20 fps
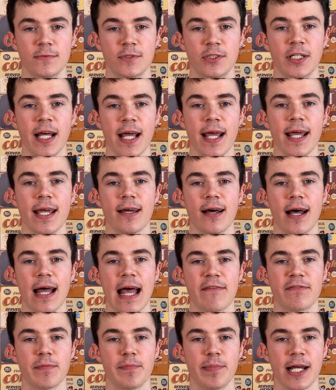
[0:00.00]
Today, I
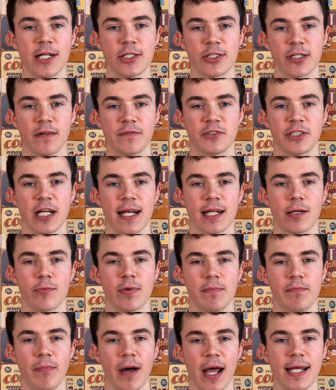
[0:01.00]
have the pleasure of chatting
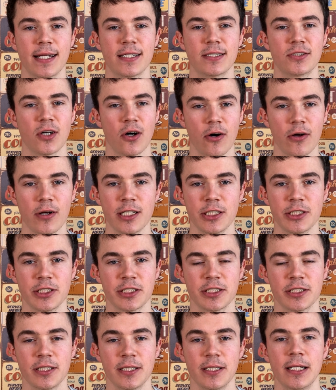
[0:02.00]
with Mike
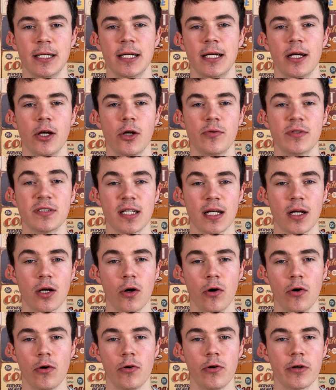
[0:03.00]
Deas-Dawlish, who is the
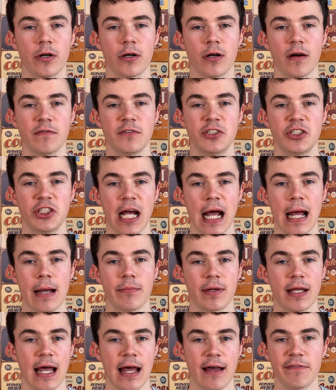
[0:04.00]
co-owner of
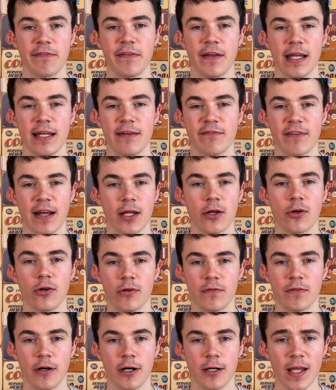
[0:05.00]
Jam Cafe in
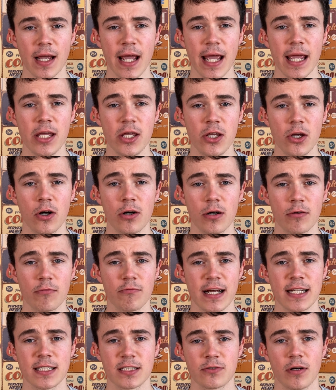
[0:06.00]
Vancouver, a young
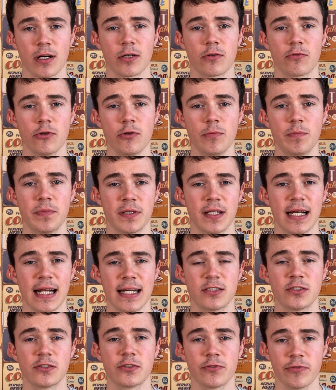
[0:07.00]
restaurant group that
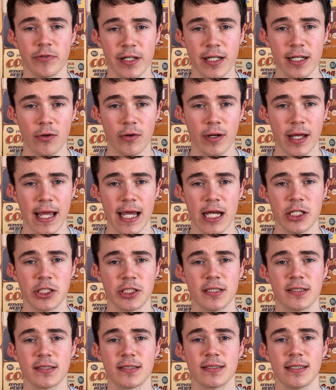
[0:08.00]
has 3
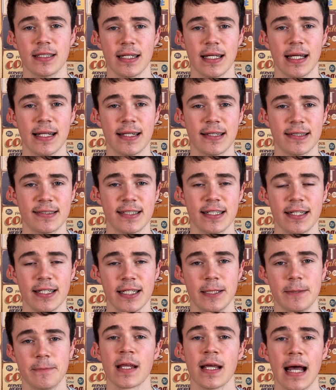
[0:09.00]
locations in the
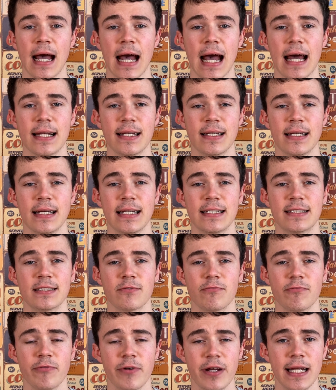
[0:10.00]
city, and it's a
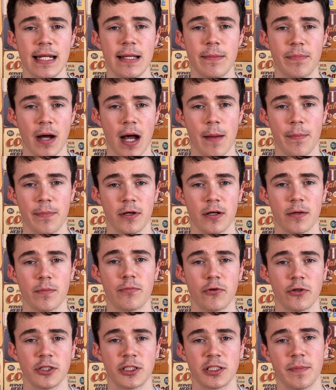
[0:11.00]
really popular
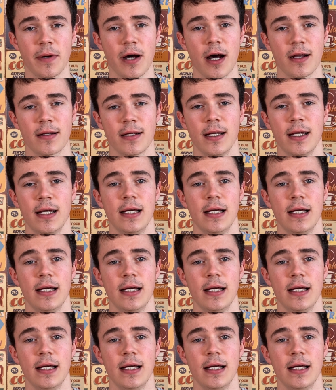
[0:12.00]
brunch spot